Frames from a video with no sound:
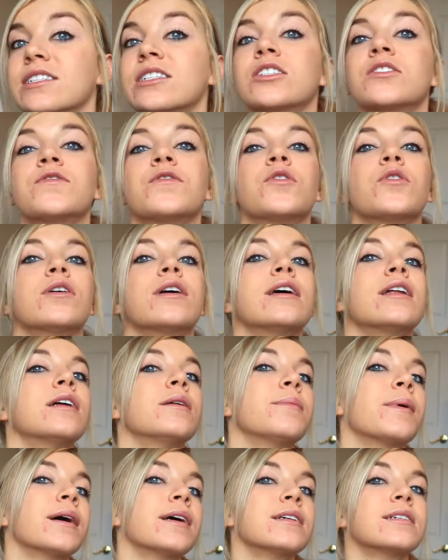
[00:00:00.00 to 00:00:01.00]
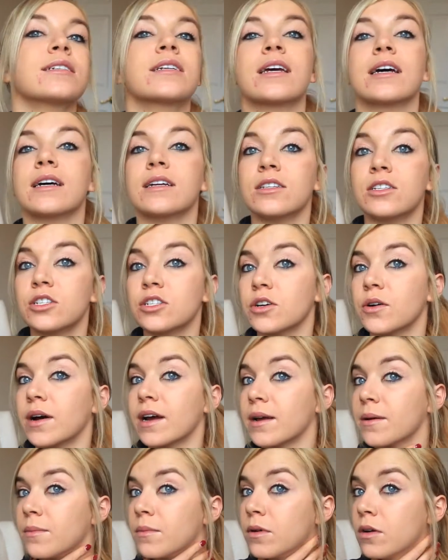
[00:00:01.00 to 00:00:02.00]
exfoliated my skin, so
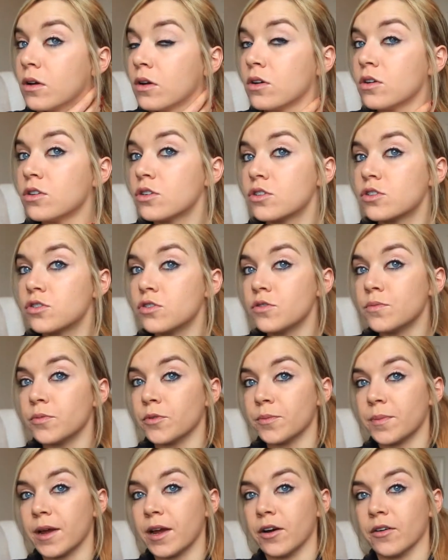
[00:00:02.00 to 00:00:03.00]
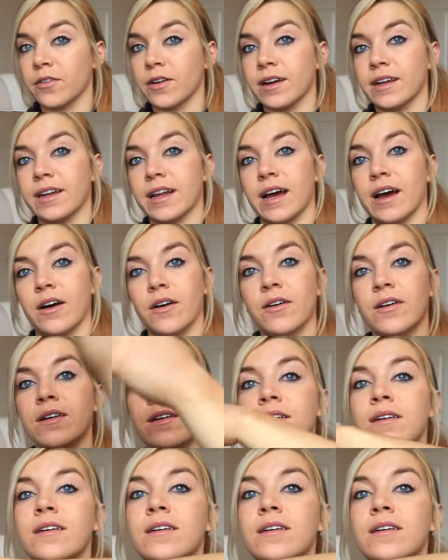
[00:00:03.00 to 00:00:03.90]
I am super pale right now.